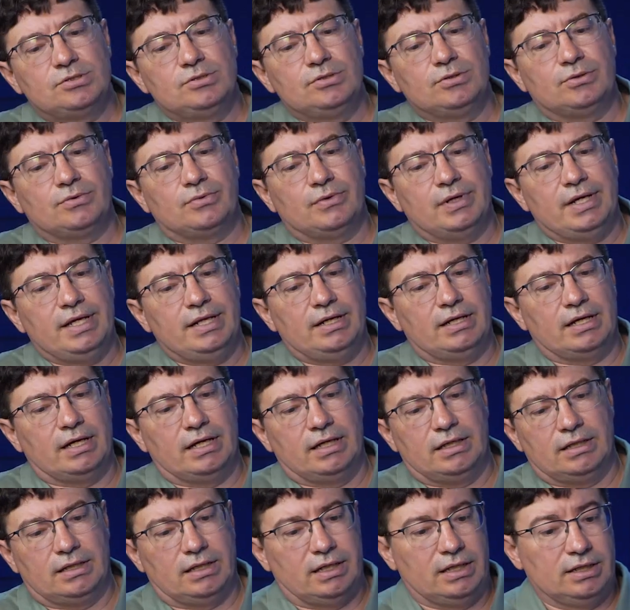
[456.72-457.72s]
to Ukraine
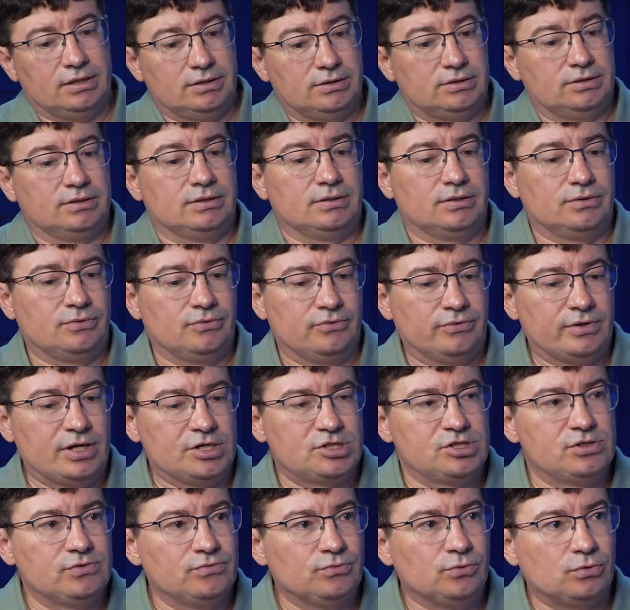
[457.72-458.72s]
and
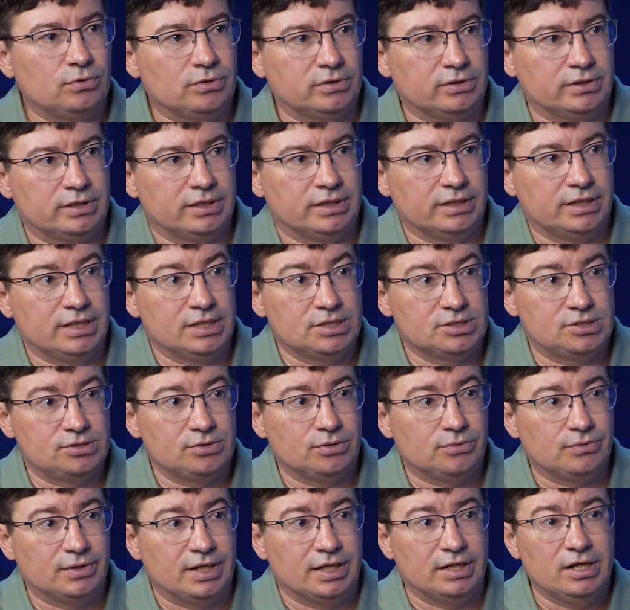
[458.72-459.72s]
Russian war against
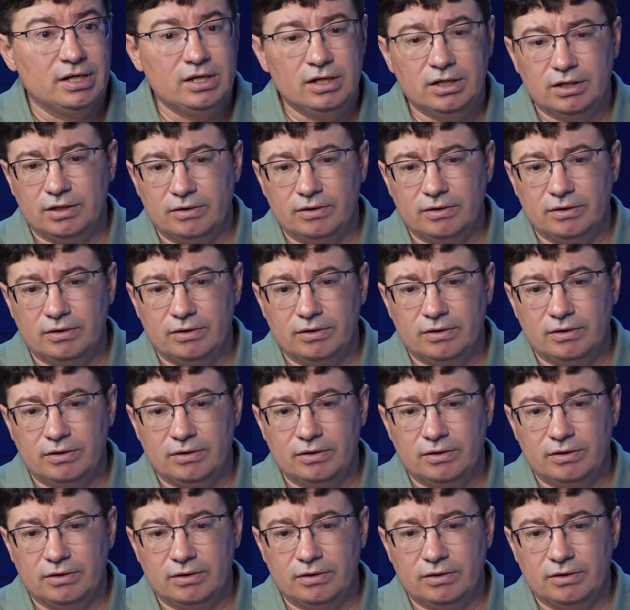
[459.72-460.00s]
Ukraine,